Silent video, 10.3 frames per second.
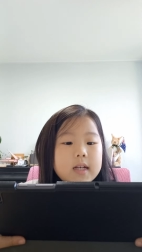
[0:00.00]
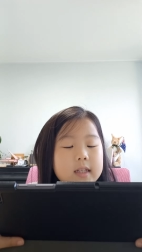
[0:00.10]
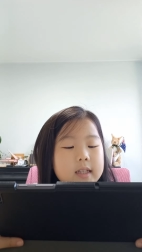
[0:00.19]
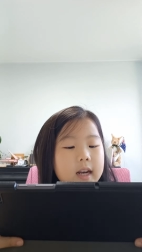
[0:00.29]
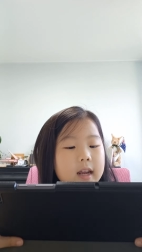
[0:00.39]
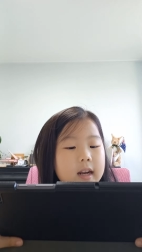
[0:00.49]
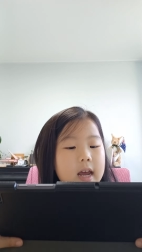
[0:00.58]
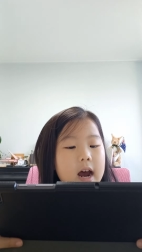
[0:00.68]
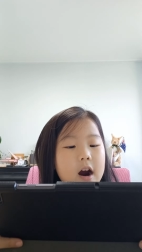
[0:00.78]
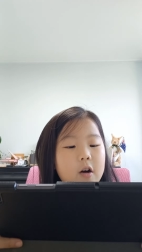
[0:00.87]
Sitting
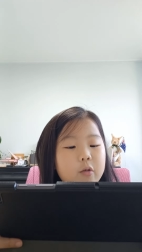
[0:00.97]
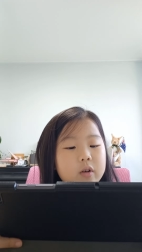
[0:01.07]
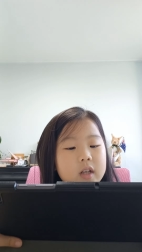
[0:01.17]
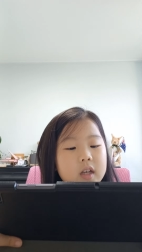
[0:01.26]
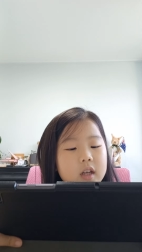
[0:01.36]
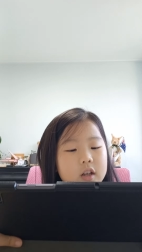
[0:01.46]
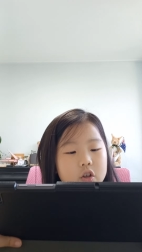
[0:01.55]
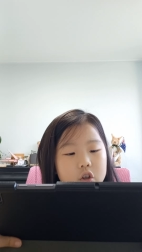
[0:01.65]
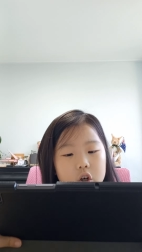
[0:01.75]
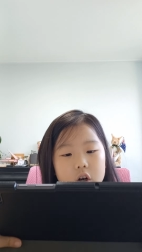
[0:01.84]
down, he
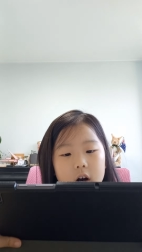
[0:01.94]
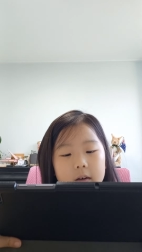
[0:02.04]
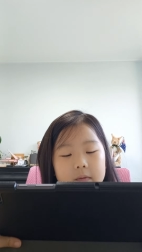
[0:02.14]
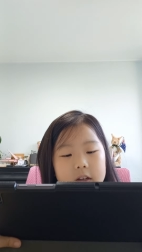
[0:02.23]
took off